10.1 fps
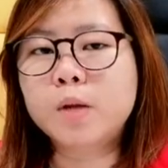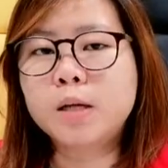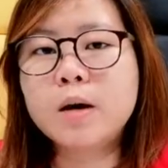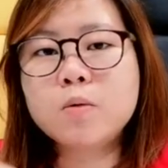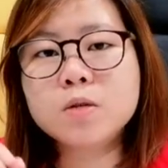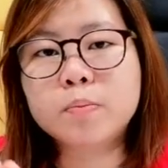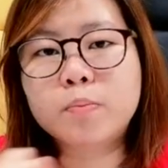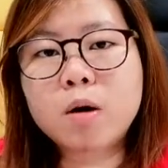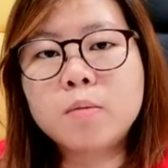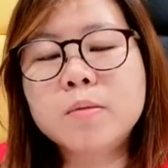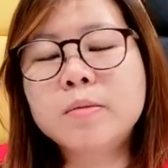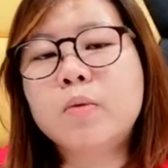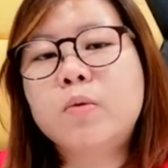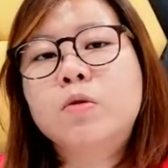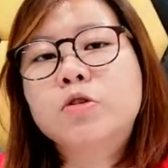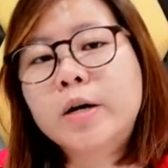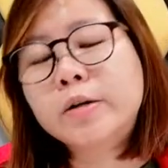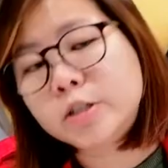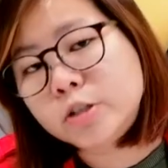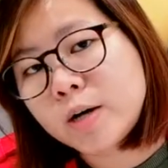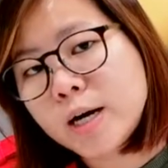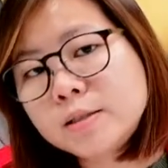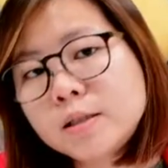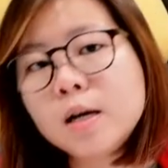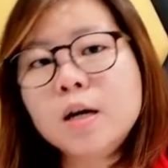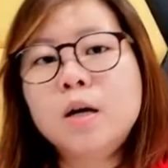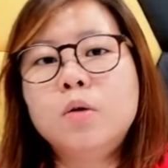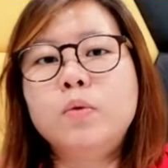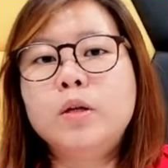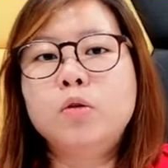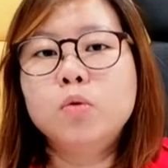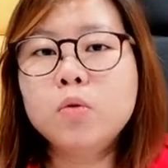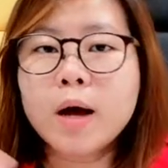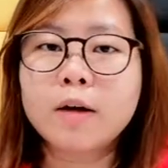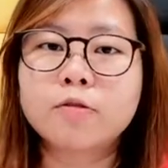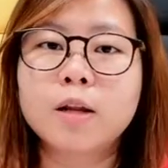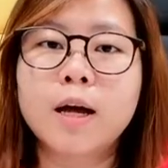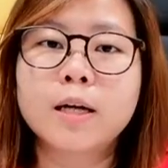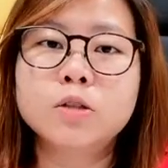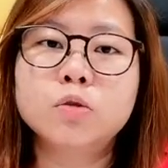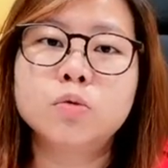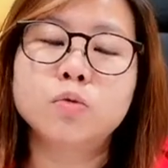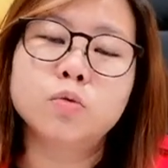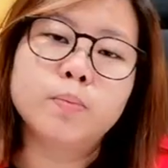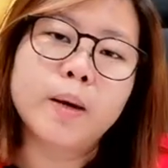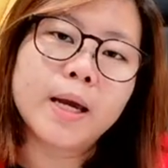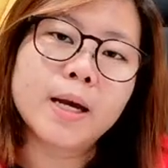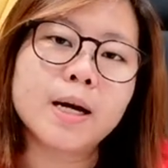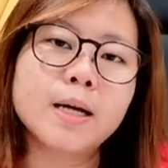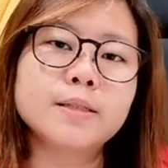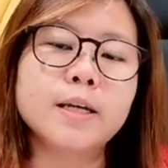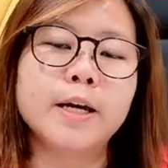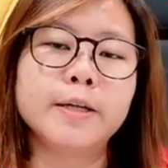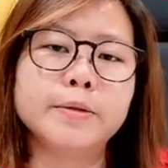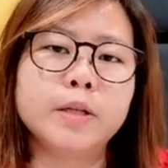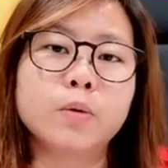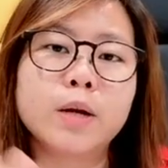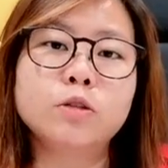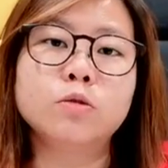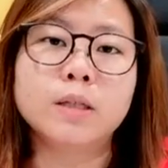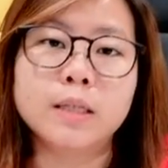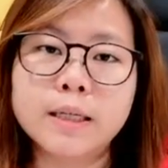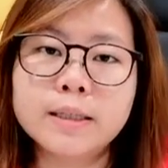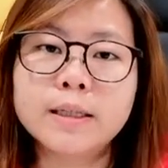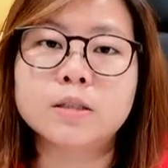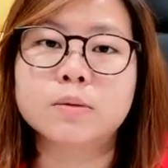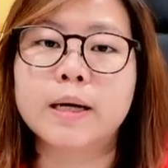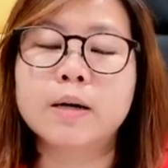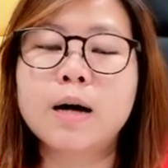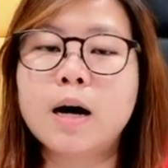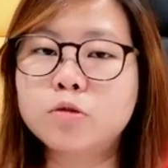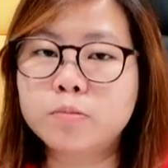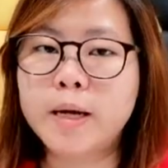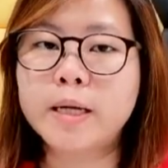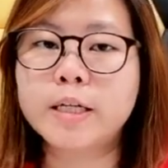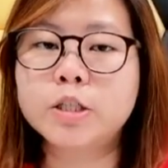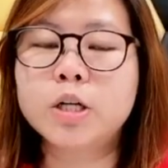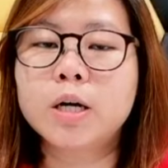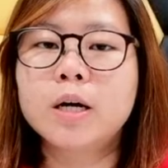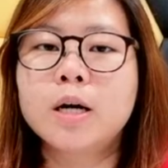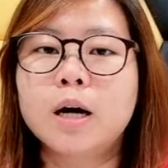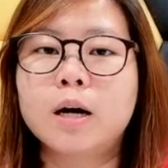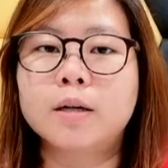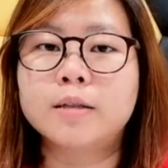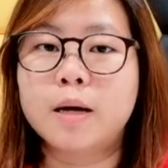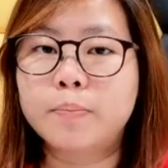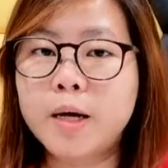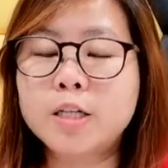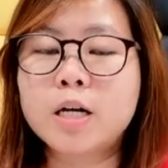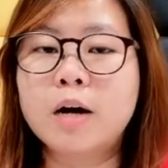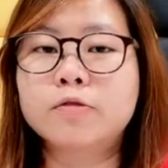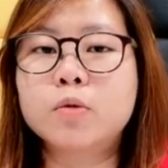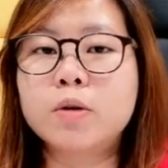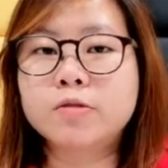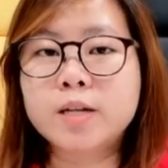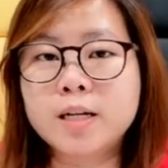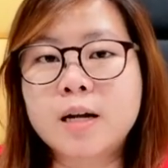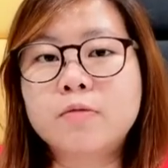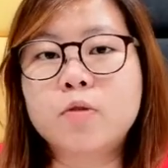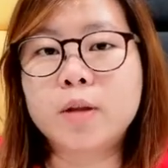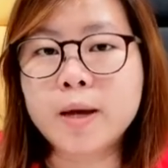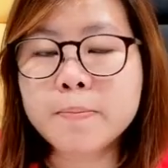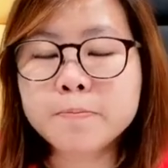that was the problem that we were trying to address. We do have clients who pay us and they would like to learn as well how to manage their page after we've set it up for them.